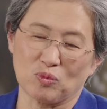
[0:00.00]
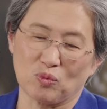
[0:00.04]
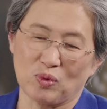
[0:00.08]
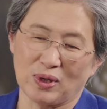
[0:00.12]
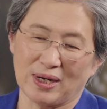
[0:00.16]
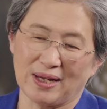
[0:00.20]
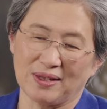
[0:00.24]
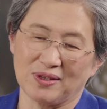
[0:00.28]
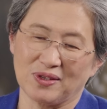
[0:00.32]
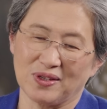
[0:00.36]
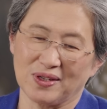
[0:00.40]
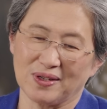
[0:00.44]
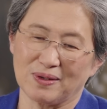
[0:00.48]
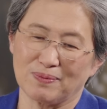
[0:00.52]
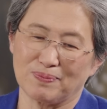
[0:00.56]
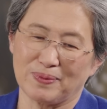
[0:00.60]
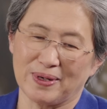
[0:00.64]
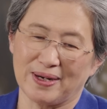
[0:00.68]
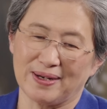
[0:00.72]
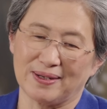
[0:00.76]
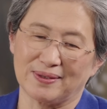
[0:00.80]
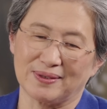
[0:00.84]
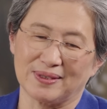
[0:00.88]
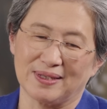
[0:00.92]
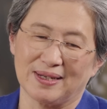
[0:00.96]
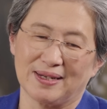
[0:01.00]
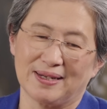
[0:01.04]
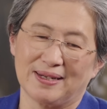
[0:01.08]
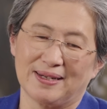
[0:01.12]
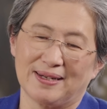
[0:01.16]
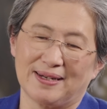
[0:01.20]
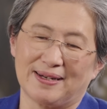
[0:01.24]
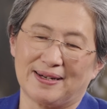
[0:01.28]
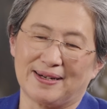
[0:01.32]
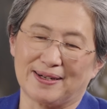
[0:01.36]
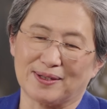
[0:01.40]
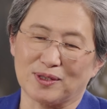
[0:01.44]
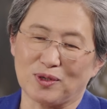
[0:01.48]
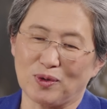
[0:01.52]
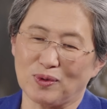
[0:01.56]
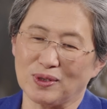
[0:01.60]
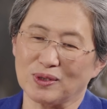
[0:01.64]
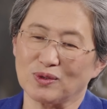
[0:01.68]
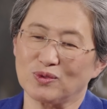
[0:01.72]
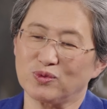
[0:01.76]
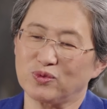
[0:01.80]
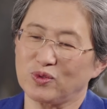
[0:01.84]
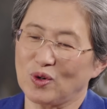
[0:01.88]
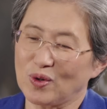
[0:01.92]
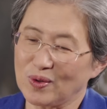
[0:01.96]
when I think about
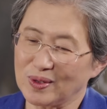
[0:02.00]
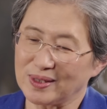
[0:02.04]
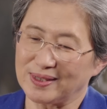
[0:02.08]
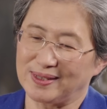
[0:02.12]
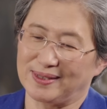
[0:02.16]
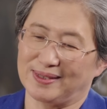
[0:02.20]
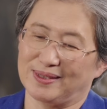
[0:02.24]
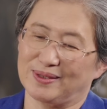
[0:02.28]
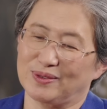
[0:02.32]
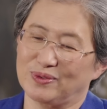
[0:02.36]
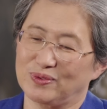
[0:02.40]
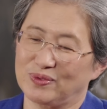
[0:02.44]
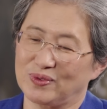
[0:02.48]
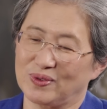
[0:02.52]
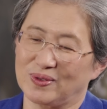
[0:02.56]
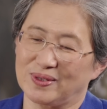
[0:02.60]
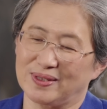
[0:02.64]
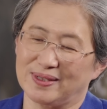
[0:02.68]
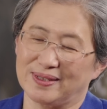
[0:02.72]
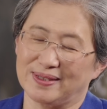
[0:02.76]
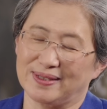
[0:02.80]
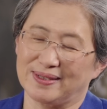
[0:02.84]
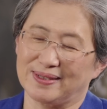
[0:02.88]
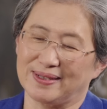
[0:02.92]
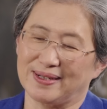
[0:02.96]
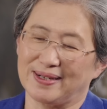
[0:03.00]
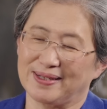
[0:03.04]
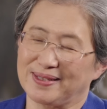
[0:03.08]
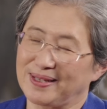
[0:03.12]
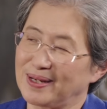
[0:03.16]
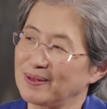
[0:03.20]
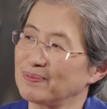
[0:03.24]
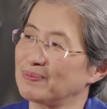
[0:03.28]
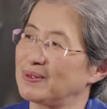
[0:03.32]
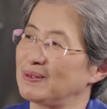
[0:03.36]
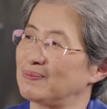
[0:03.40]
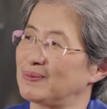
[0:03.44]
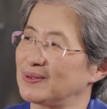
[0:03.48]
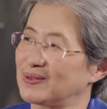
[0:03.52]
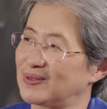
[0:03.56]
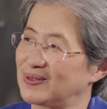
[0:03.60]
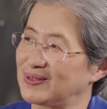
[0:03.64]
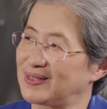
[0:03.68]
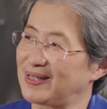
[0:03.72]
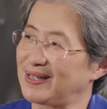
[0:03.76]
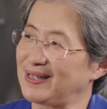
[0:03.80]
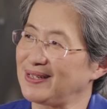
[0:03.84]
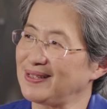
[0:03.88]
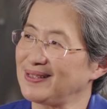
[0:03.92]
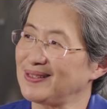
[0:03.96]
going forward for young people
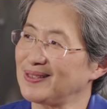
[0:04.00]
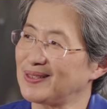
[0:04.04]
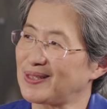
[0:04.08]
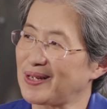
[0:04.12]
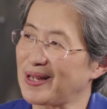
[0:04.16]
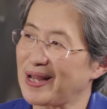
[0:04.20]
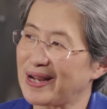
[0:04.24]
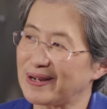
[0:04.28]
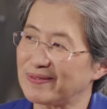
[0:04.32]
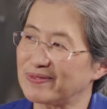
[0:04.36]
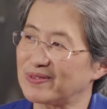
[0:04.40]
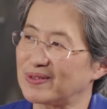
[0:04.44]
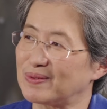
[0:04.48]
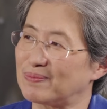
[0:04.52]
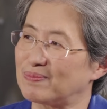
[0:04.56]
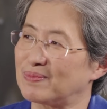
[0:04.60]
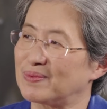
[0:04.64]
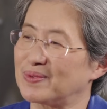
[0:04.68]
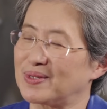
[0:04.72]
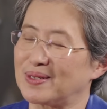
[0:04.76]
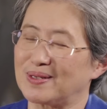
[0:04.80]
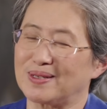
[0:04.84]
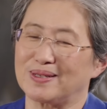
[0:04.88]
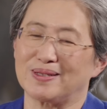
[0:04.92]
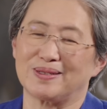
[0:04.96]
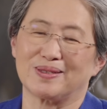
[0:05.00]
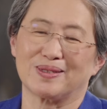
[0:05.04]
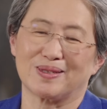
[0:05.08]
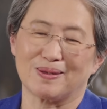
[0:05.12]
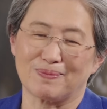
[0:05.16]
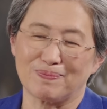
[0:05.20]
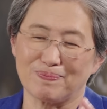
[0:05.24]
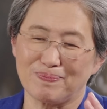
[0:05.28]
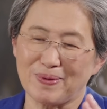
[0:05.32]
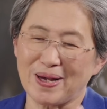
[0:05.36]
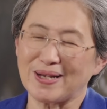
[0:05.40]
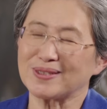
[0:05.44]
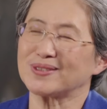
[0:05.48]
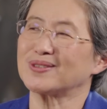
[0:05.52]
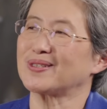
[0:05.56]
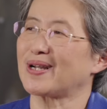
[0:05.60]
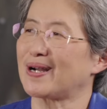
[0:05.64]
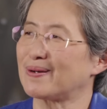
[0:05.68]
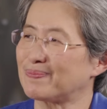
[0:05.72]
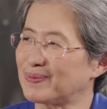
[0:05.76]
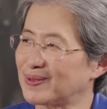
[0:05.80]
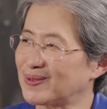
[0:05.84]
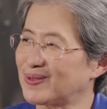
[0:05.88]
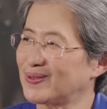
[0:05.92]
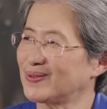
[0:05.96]
today, they have the best
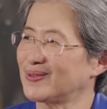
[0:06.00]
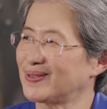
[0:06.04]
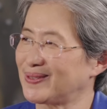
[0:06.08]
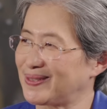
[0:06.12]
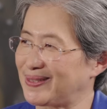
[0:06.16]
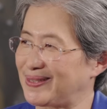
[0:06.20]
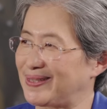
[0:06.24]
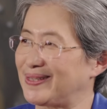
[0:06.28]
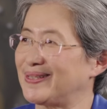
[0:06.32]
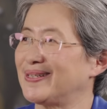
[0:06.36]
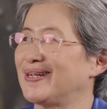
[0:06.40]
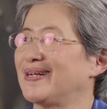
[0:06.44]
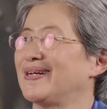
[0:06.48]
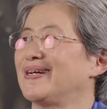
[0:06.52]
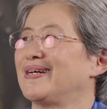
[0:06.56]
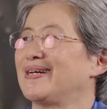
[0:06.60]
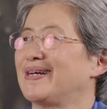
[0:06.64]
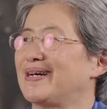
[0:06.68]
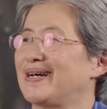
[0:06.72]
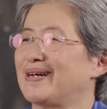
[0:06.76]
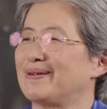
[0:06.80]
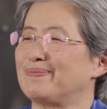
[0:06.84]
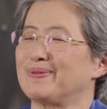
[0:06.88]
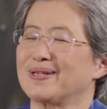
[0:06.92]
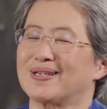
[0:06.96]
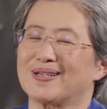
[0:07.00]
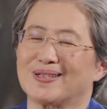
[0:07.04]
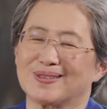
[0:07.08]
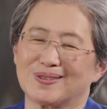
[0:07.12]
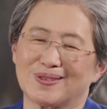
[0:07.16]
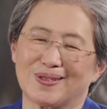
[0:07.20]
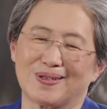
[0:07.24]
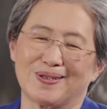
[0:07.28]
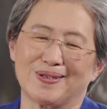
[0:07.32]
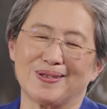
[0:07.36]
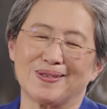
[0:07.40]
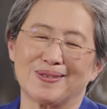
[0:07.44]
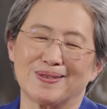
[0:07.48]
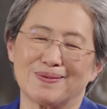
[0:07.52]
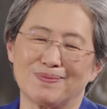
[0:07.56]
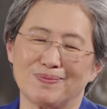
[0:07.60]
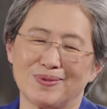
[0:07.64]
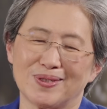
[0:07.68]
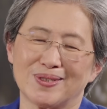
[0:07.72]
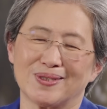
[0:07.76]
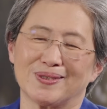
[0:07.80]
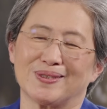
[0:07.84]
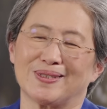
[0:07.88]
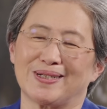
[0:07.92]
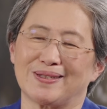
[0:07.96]
opportunity because they're in the
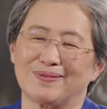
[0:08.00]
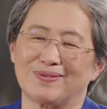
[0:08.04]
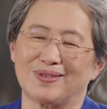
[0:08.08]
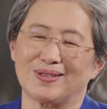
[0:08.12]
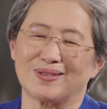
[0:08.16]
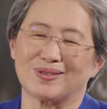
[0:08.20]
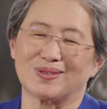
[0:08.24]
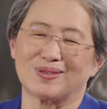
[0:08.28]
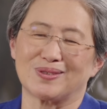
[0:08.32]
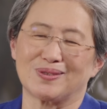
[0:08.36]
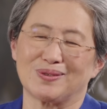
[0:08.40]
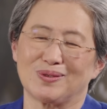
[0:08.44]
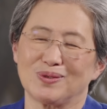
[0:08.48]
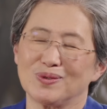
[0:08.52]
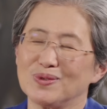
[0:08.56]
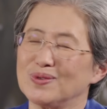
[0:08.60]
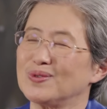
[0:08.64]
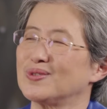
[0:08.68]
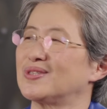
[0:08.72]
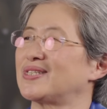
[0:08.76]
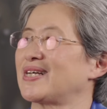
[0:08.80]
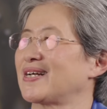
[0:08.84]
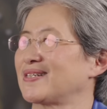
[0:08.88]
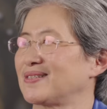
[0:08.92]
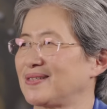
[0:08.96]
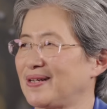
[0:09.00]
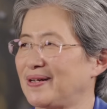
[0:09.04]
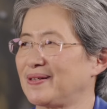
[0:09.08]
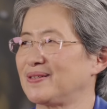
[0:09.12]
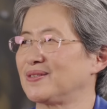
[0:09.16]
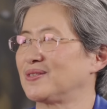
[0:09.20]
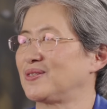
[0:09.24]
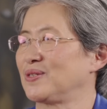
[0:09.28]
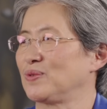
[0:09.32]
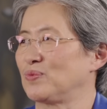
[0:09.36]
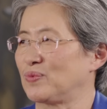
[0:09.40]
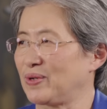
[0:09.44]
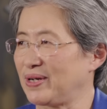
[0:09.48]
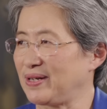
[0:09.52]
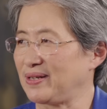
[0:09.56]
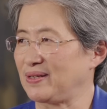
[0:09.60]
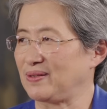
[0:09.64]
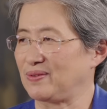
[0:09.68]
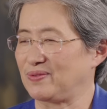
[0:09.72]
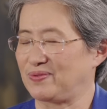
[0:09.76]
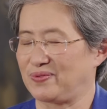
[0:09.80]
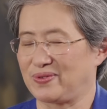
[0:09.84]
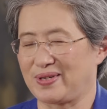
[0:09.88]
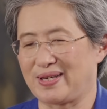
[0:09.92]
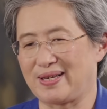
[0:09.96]
middle of this new technology
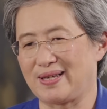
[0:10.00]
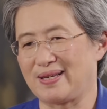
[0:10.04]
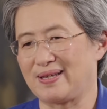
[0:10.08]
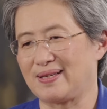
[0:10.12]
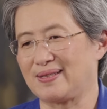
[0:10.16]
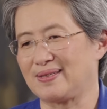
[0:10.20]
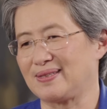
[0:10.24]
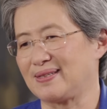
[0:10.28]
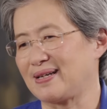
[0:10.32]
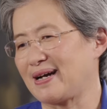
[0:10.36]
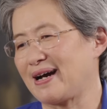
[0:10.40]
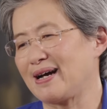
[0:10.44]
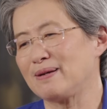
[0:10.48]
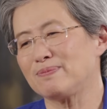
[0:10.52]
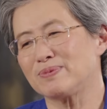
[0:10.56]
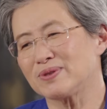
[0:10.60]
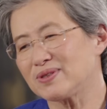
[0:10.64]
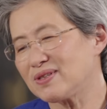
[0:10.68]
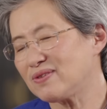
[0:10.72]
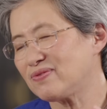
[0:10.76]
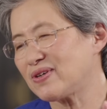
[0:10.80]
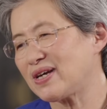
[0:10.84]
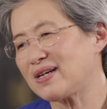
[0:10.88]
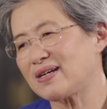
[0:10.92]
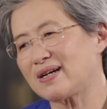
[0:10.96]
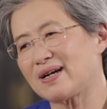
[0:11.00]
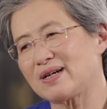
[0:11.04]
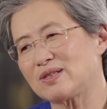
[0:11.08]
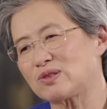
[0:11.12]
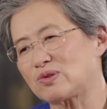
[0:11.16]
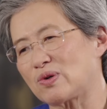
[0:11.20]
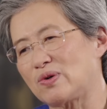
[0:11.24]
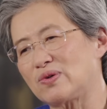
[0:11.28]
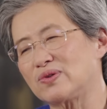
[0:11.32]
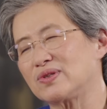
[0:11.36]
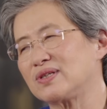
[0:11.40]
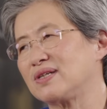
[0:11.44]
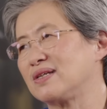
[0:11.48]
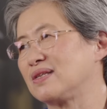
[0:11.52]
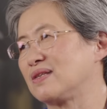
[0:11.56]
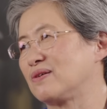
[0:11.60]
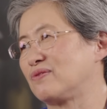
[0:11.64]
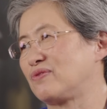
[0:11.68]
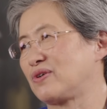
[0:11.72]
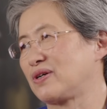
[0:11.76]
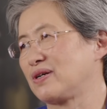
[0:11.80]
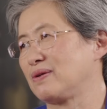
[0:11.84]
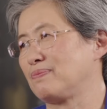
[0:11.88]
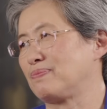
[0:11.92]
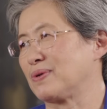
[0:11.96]
wave. And I believe AI is only in the
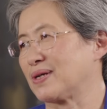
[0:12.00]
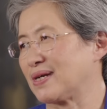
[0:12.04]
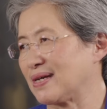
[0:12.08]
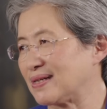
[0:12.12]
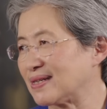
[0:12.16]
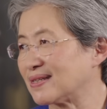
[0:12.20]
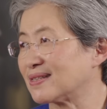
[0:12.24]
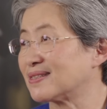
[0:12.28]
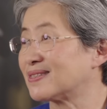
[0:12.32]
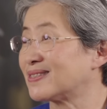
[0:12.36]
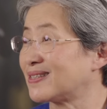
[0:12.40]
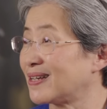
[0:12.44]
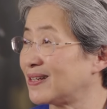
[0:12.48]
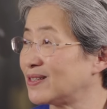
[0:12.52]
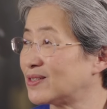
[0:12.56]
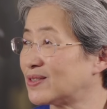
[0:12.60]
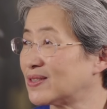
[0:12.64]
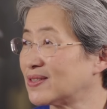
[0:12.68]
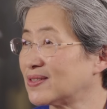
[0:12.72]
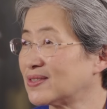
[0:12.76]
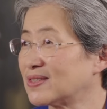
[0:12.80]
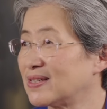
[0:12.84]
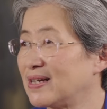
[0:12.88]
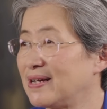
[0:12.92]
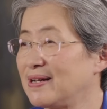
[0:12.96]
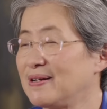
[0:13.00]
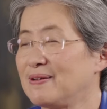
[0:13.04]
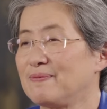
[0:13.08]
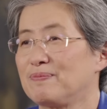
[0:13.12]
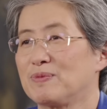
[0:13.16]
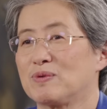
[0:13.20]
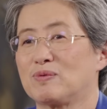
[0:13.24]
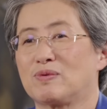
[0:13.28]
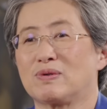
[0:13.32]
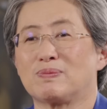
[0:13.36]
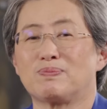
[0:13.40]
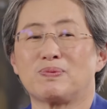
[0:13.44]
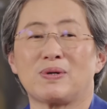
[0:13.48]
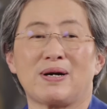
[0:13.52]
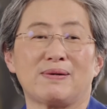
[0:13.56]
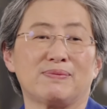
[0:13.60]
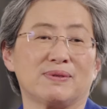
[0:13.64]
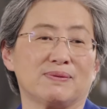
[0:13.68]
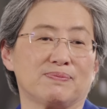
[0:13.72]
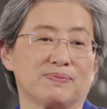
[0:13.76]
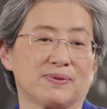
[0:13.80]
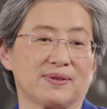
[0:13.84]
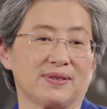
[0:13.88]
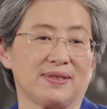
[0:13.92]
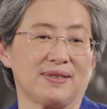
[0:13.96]
very beginning stages. We're
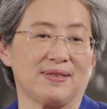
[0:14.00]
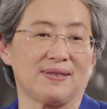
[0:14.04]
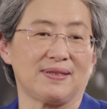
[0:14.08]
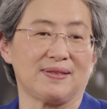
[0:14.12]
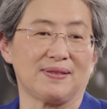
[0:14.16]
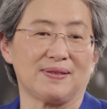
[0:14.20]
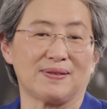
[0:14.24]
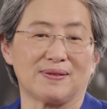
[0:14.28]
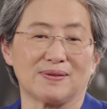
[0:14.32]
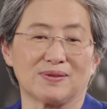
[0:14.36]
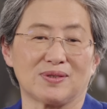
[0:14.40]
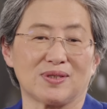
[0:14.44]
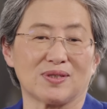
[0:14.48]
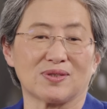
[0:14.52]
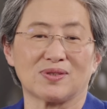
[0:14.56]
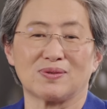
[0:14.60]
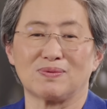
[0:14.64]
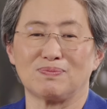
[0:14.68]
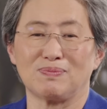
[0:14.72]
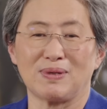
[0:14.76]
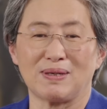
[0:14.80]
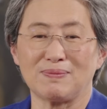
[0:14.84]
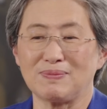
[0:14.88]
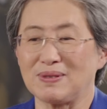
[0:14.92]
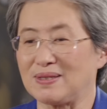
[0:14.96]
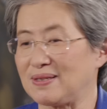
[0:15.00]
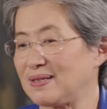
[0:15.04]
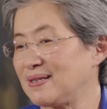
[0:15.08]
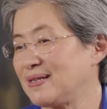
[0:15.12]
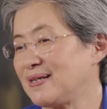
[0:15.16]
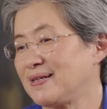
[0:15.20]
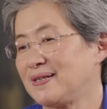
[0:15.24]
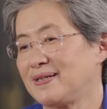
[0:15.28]
probably just maybe